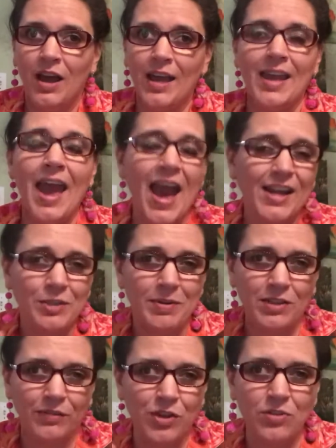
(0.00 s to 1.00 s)
catch
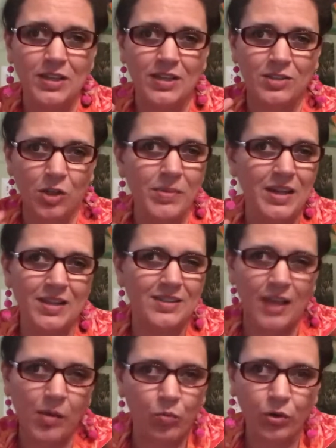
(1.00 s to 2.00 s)
myself using so many of the
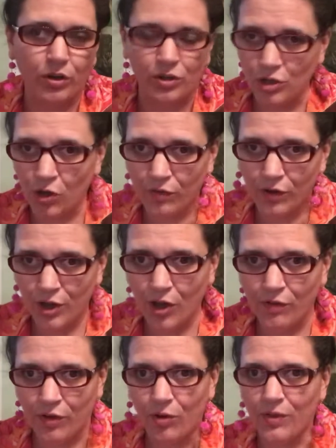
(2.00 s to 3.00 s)
same words over and
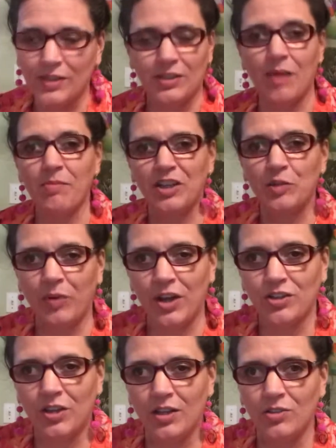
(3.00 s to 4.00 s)
over, or the same
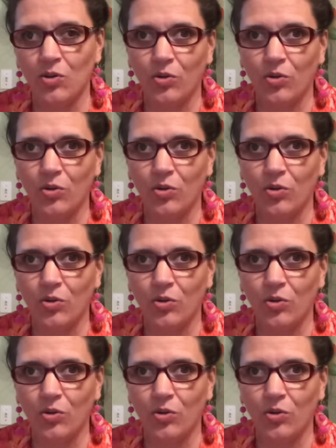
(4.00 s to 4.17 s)
expressions,